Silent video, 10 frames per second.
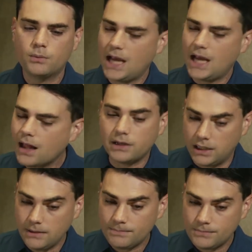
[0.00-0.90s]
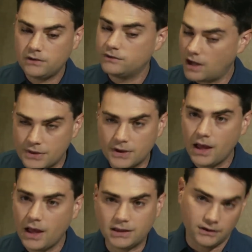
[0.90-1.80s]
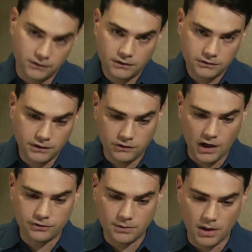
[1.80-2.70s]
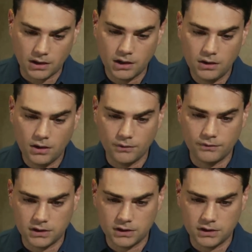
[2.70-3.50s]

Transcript: Reality is nothing like this, says Yasha Monk over